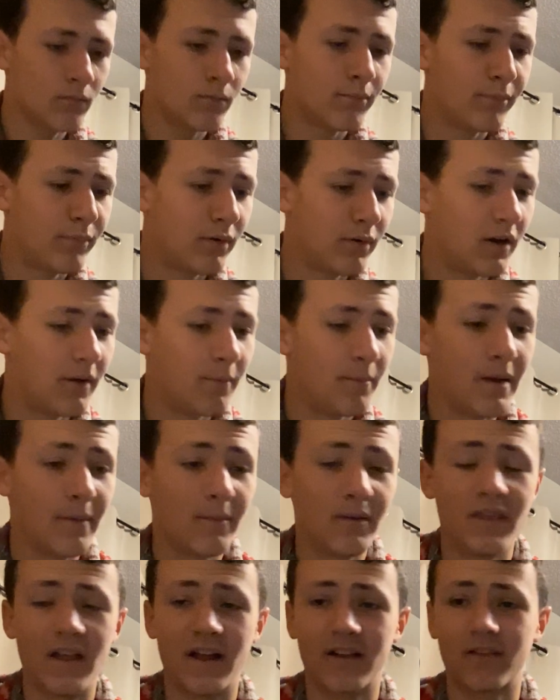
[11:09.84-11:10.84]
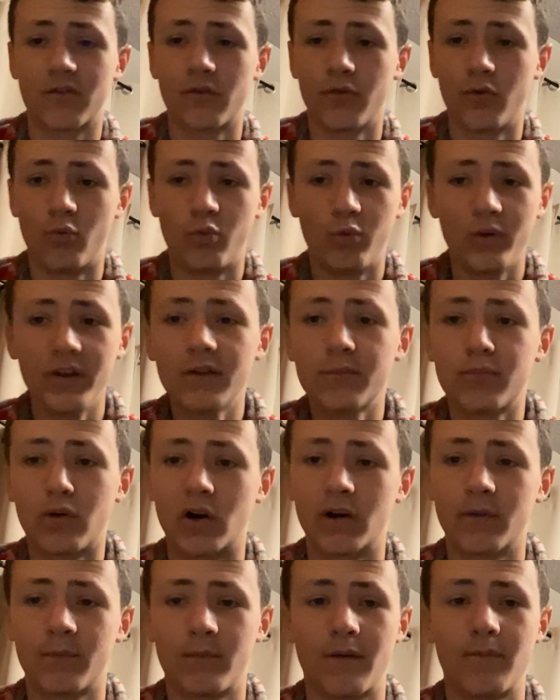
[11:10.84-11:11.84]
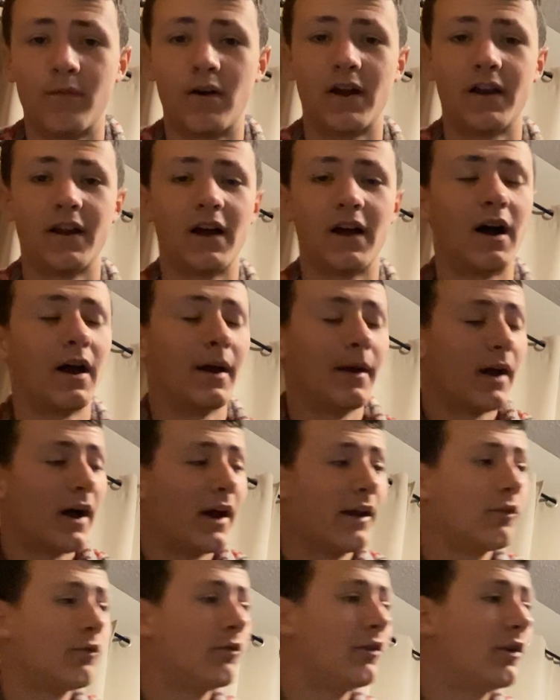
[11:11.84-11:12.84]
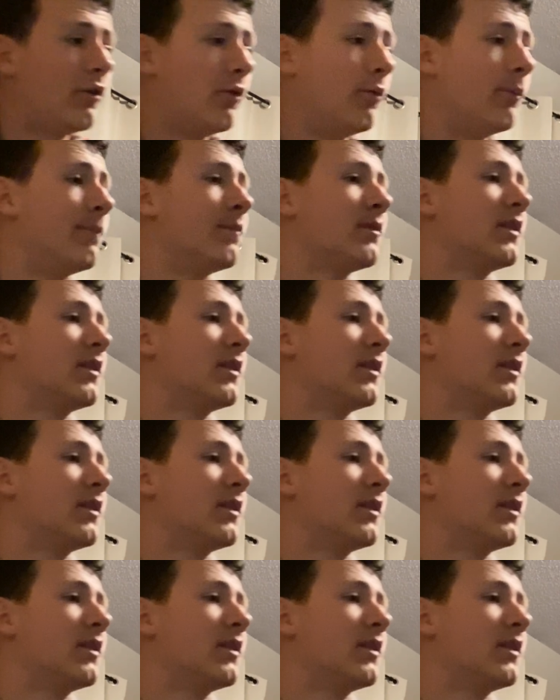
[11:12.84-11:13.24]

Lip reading: But maybe that's the weak part of my mind. I don't know.